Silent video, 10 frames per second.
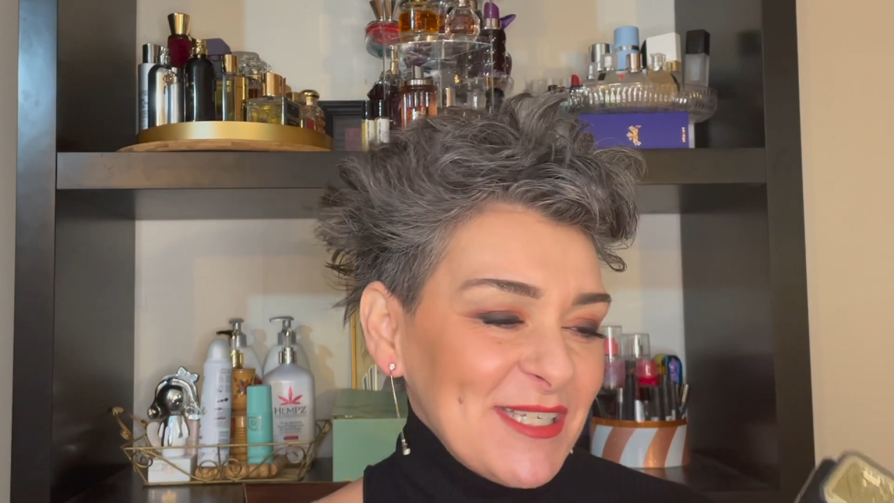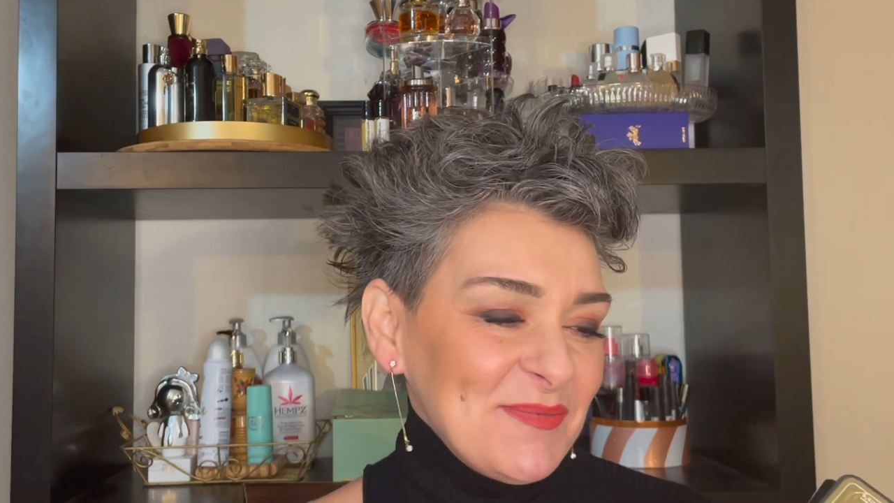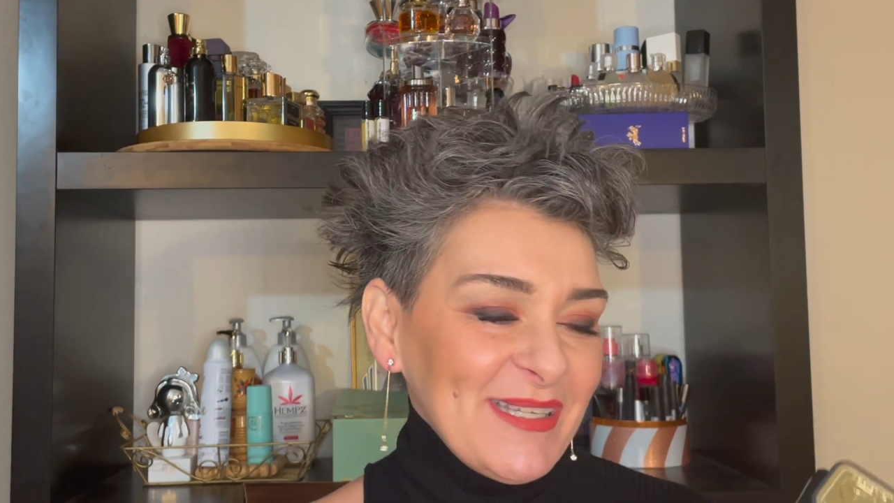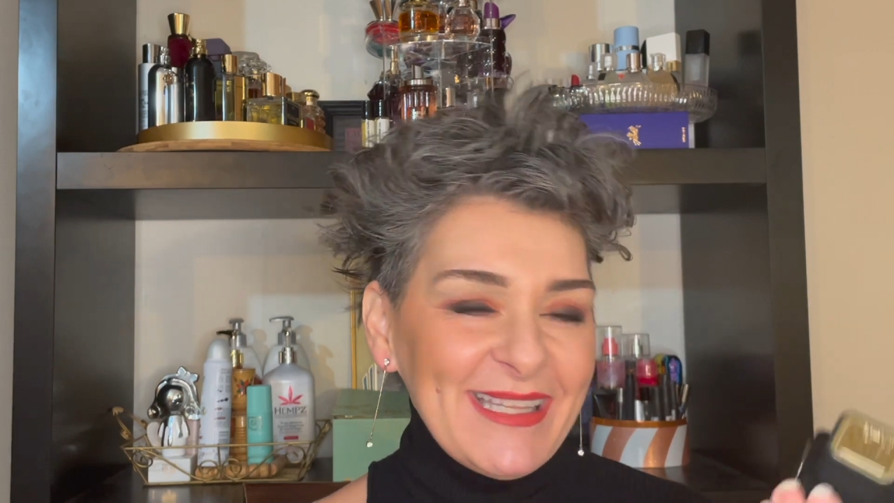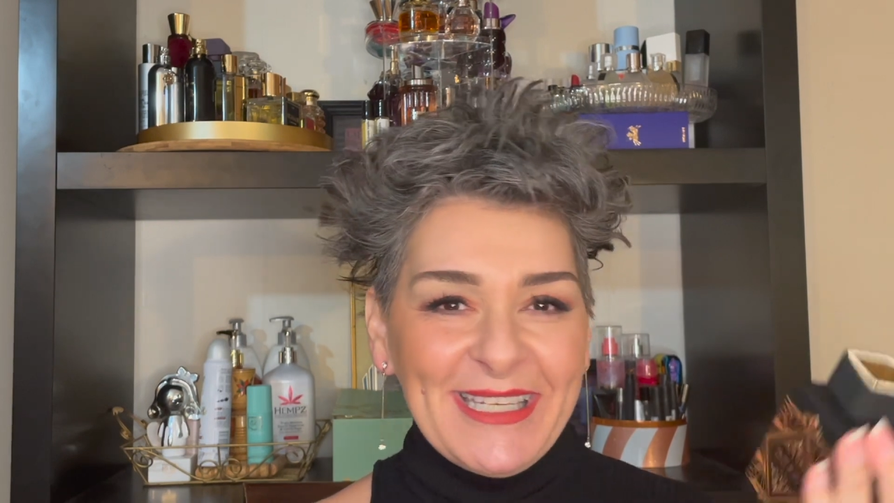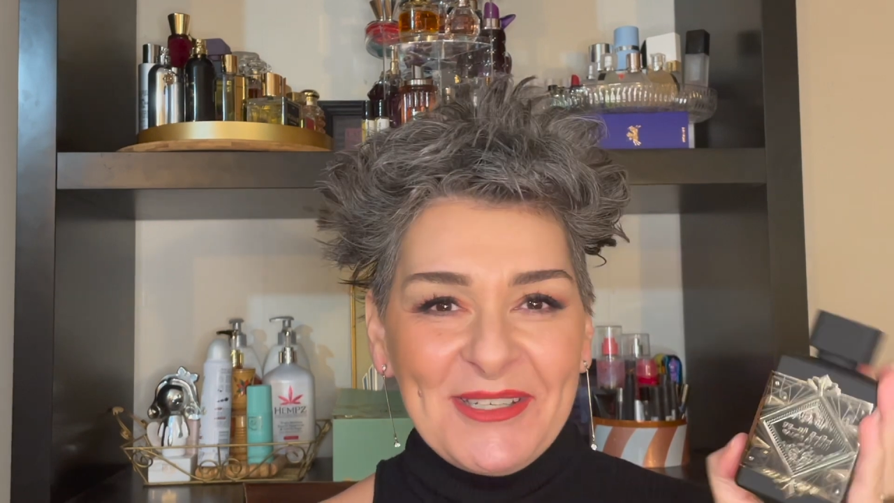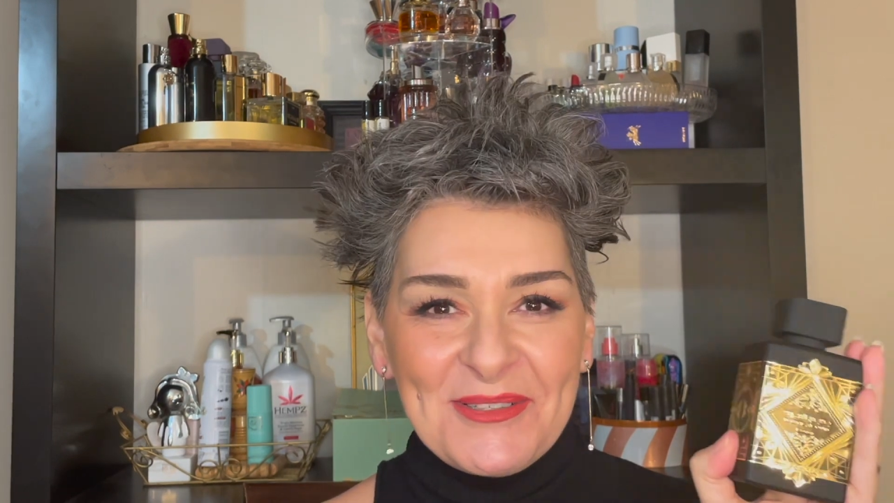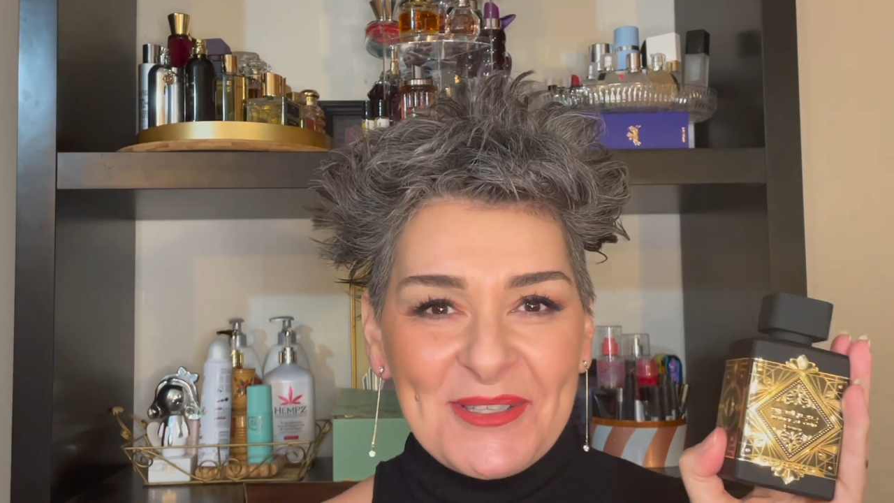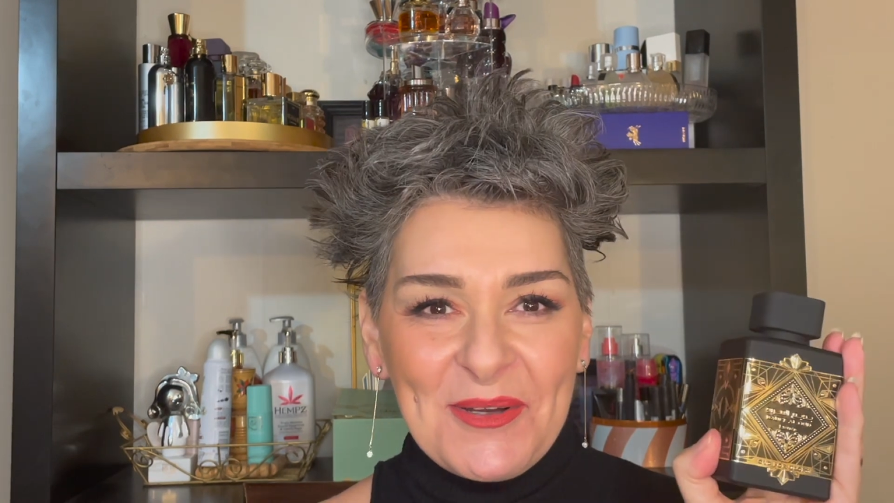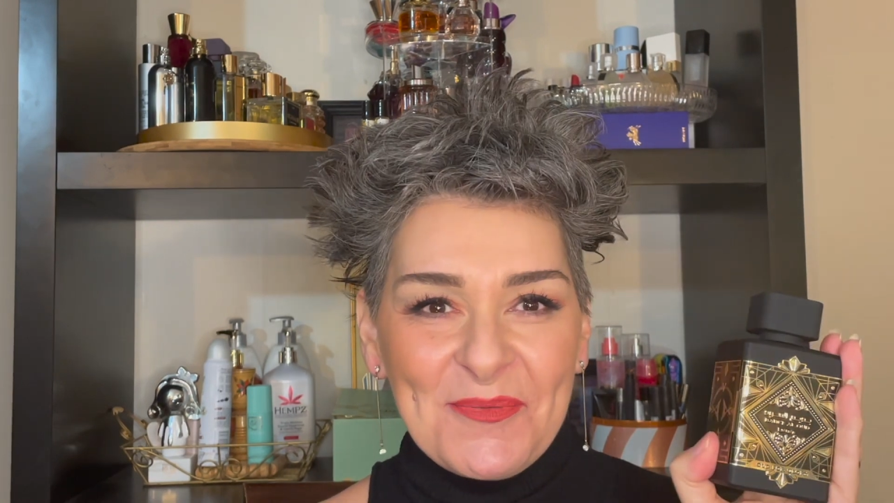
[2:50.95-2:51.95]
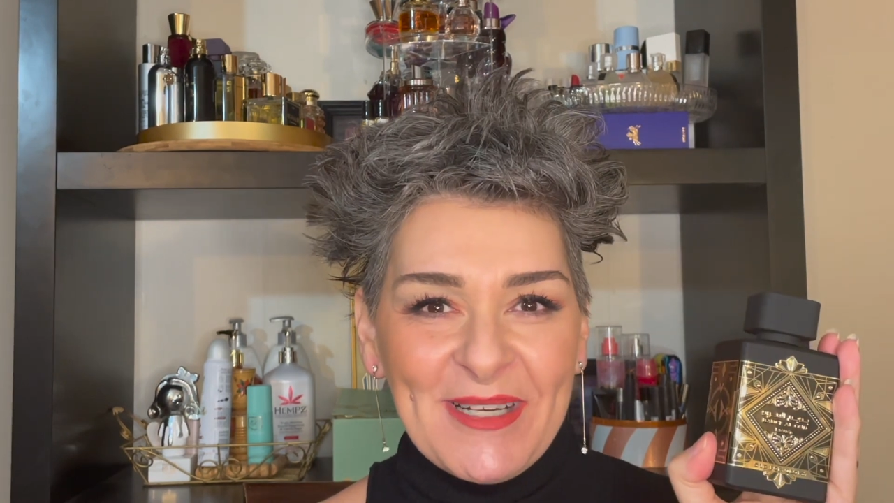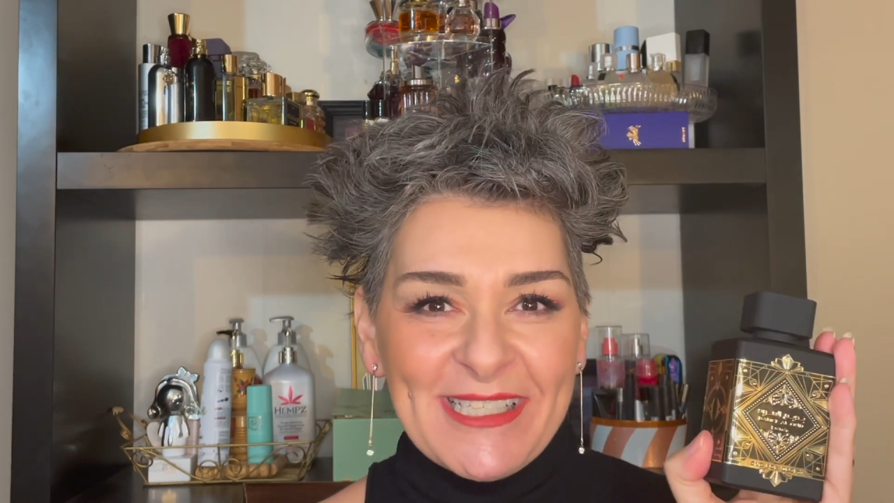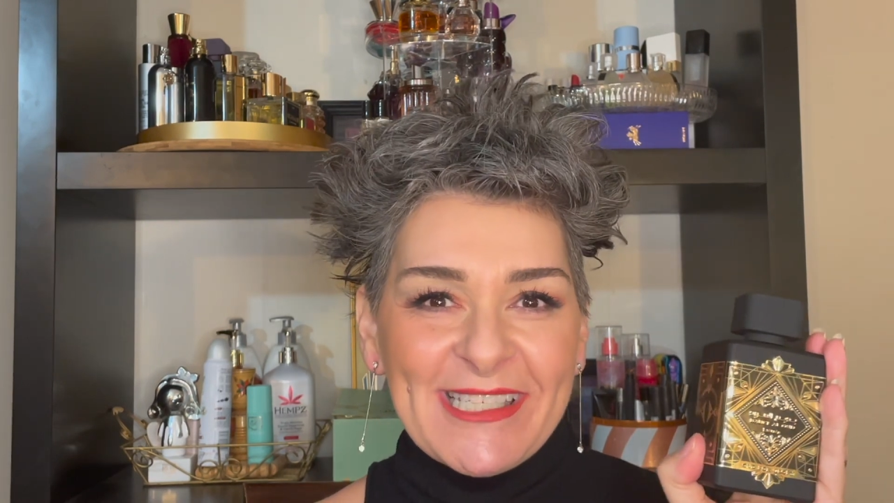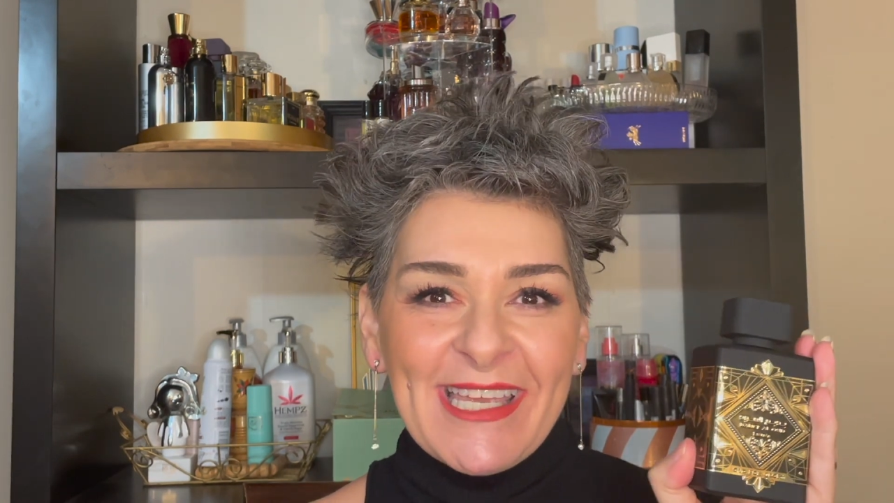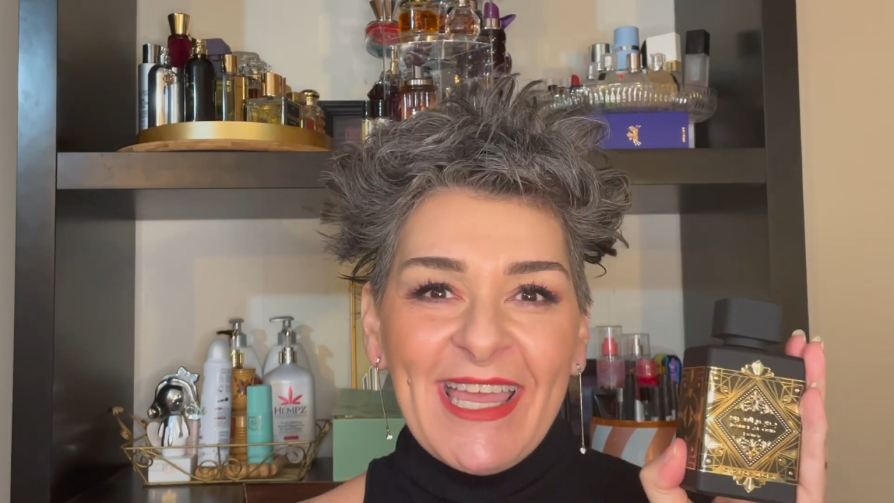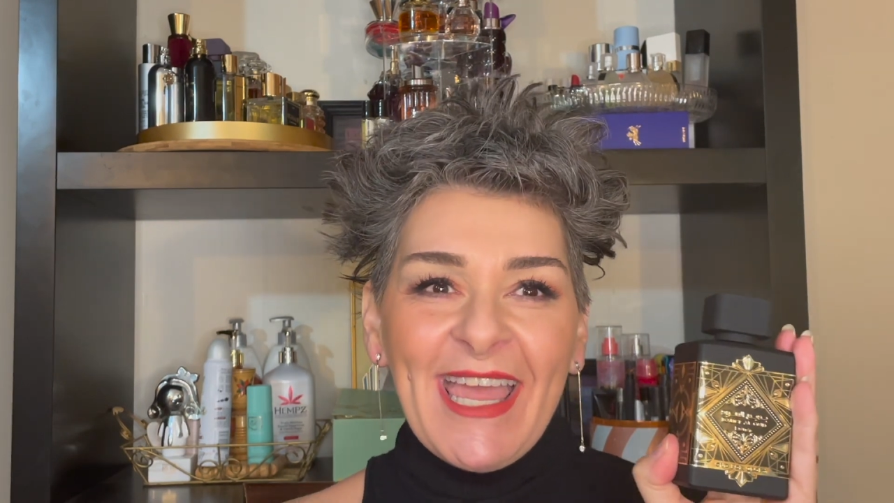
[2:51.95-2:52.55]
to me. Thank you so much.